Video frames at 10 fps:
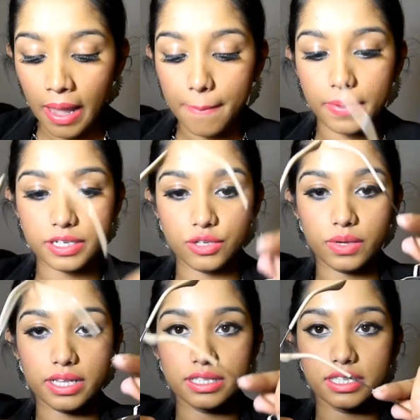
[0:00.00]
But you
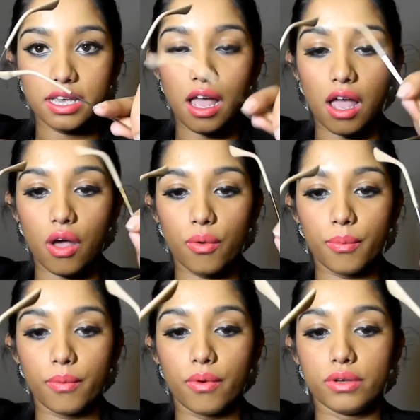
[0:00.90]
can see how
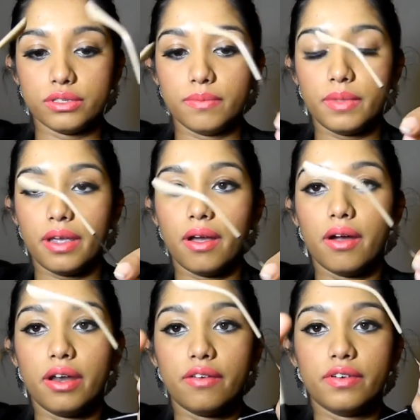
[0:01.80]
awesome they
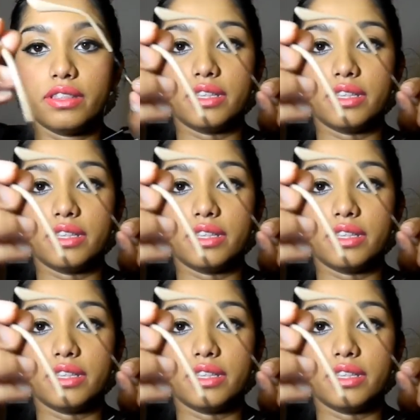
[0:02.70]
are. Even